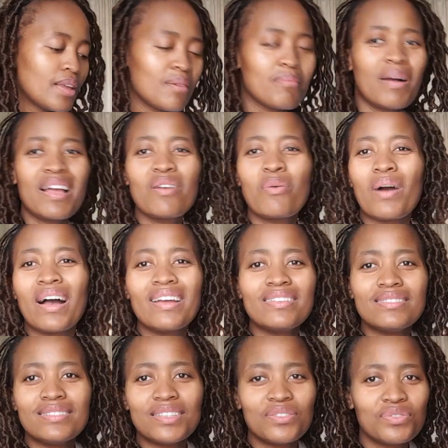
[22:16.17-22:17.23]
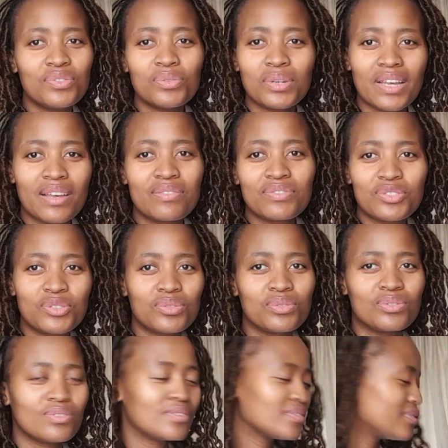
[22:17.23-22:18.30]
buy one if you have to,
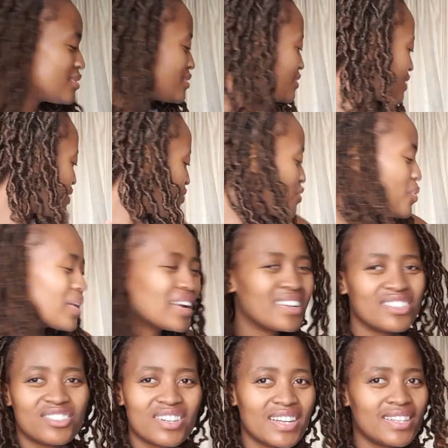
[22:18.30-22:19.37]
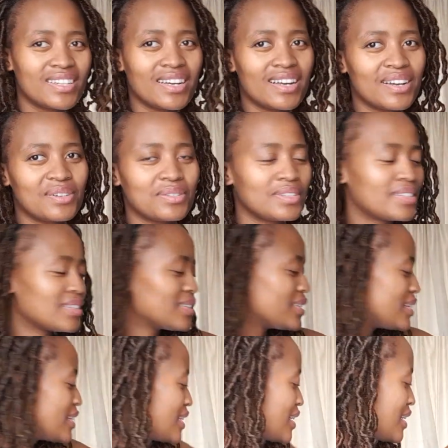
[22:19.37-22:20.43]
if you wanna try it out.
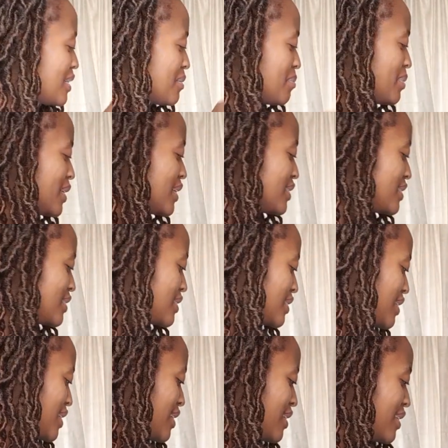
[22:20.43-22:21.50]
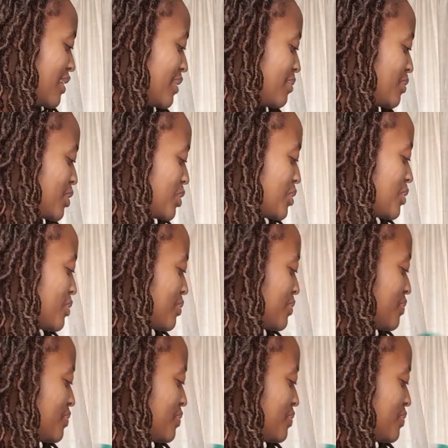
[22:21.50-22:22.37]
But yeah, no.